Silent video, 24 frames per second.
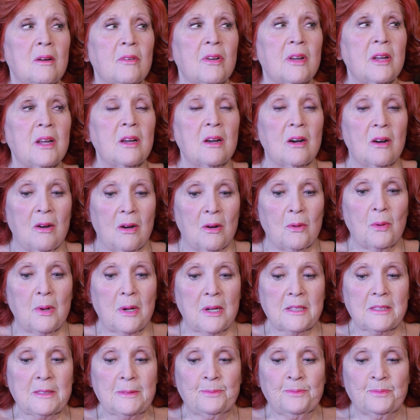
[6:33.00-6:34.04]
Of Hee Haw
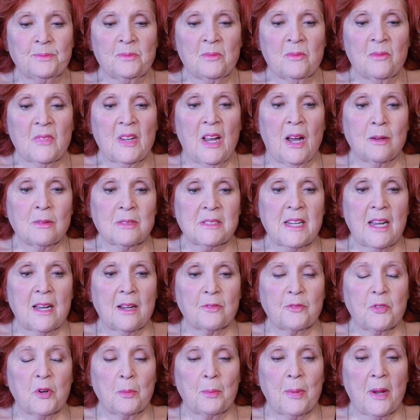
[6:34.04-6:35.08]
was. I was
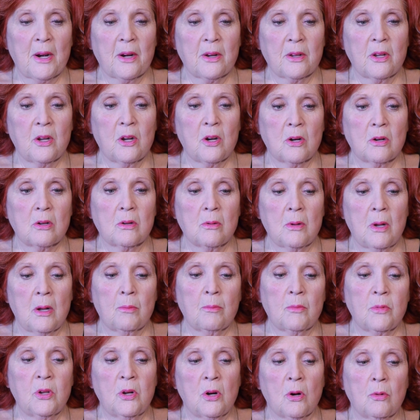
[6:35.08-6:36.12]
out for about a year,
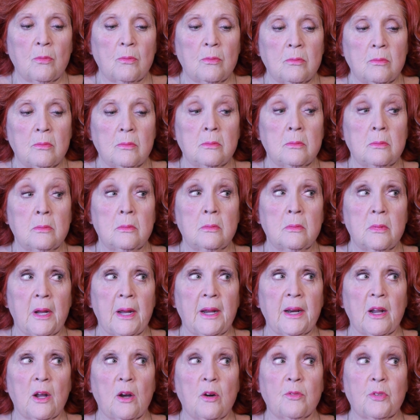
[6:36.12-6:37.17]

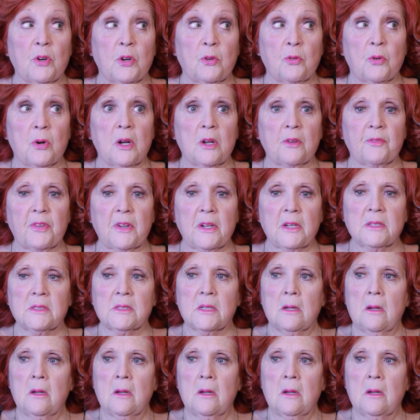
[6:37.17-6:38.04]
getting over drug things.